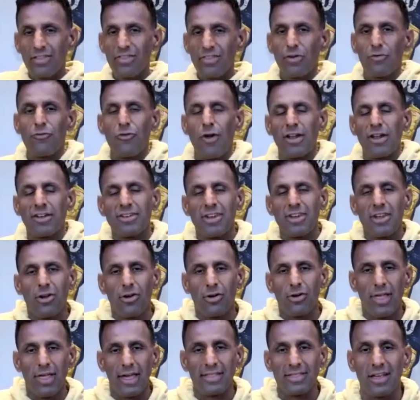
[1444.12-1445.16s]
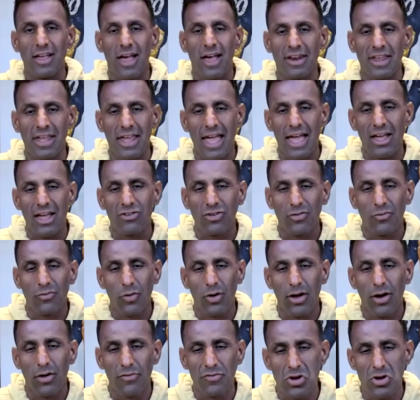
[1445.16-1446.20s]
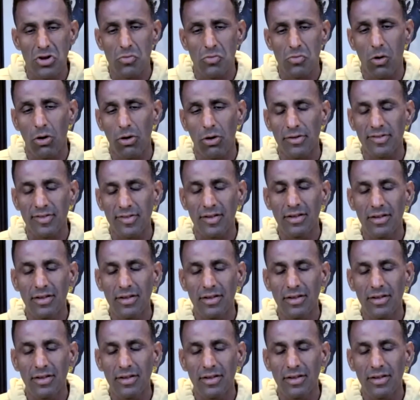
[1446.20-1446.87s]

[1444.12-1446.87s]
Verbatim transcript: the frontier, like the cutting edge of what of new roles.